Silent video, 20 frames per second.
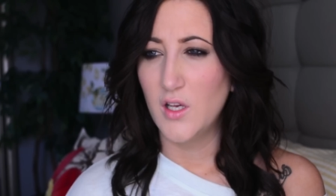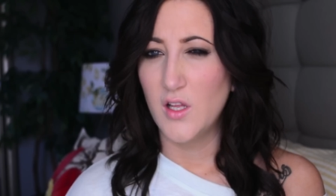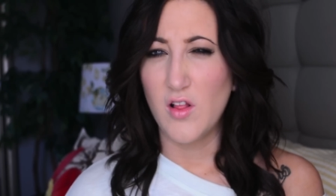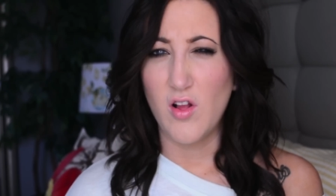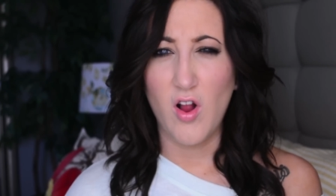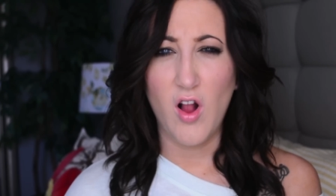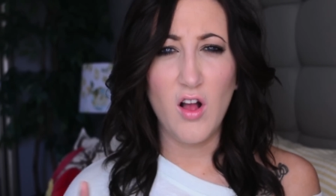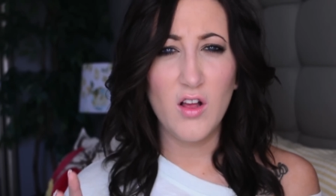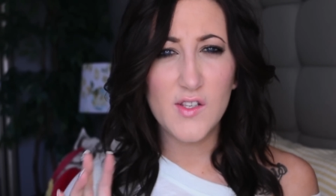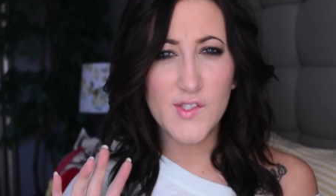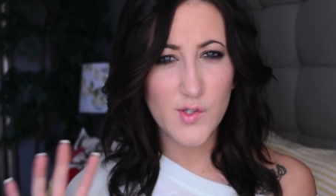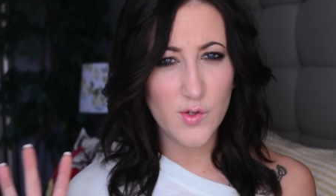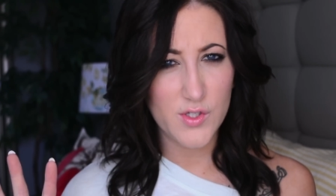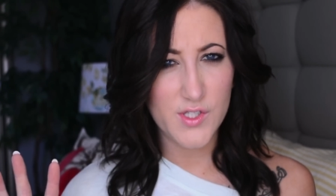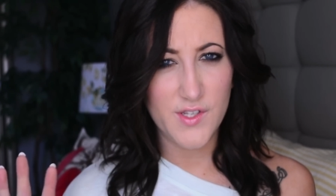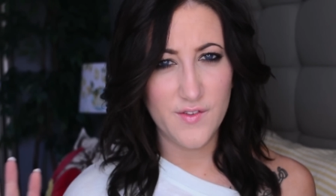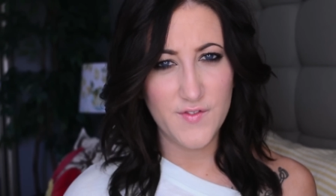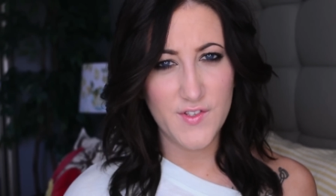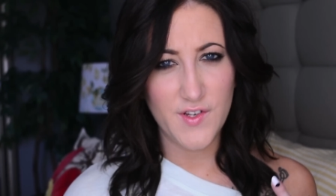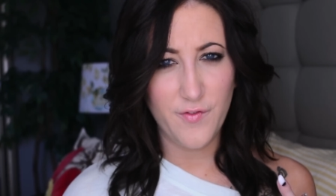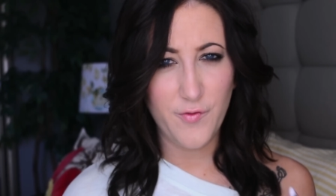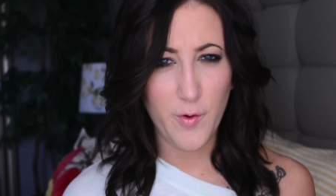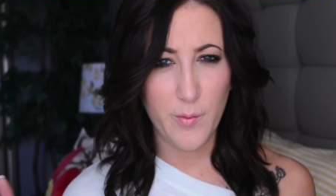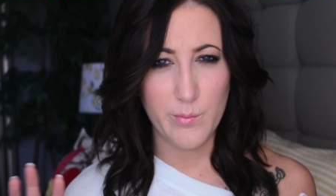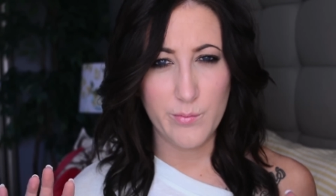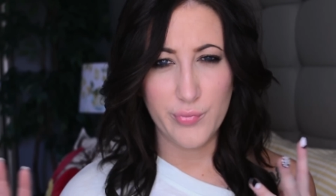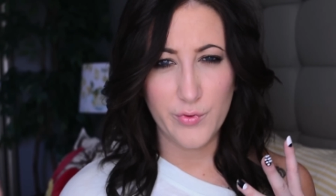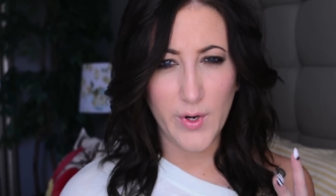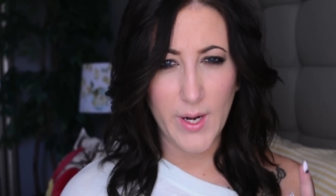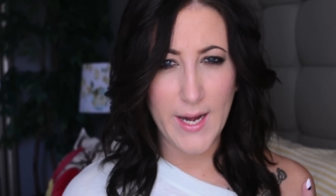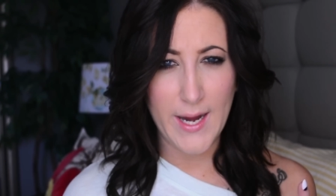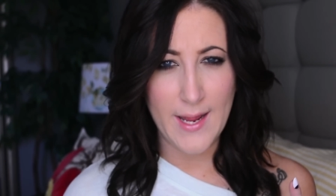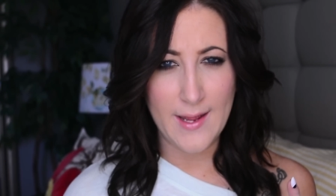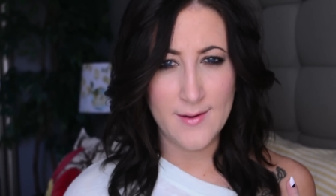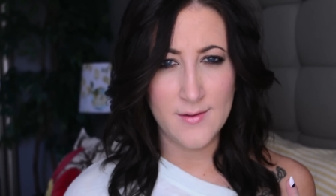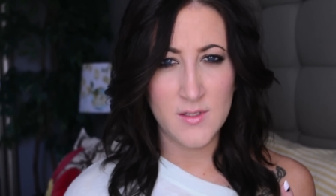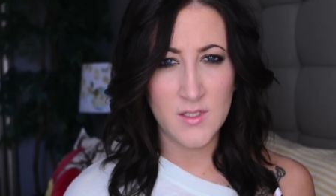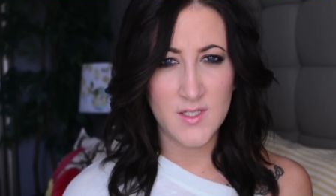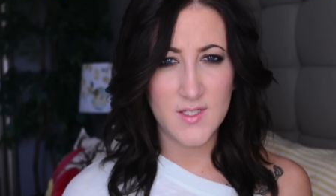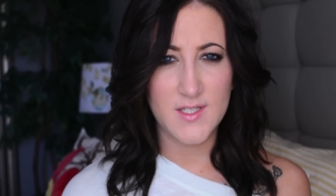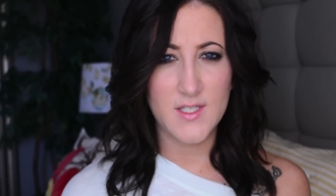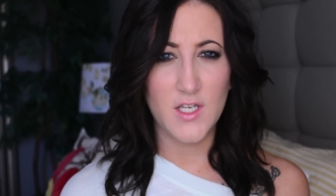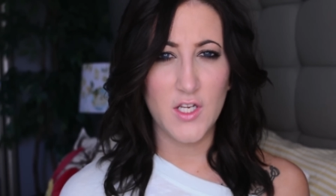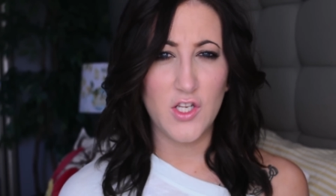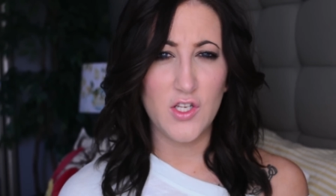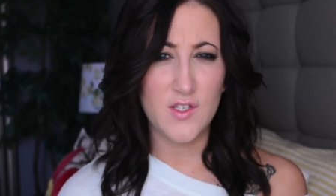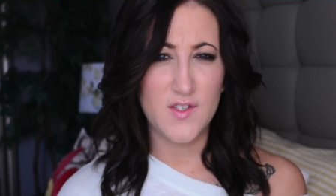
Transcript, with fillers: There are all sorts of different brands,